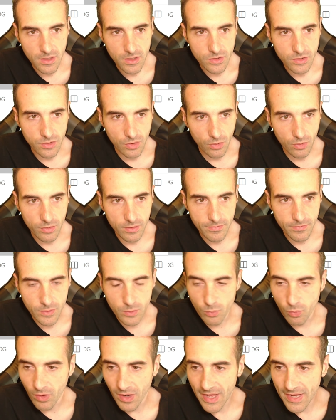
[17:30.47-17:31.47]
So if you
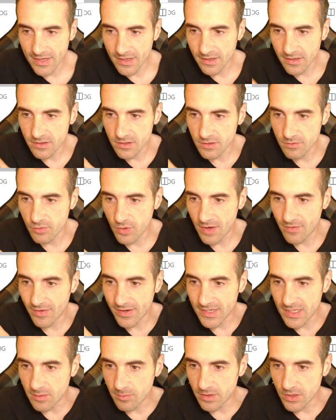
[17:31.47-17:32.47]
would like, if you have
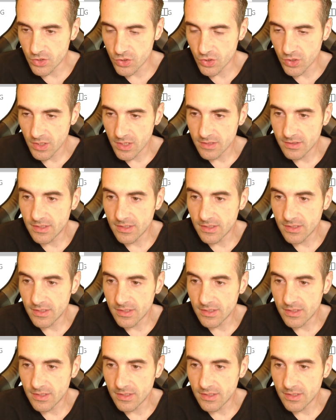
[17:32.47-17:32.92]
an image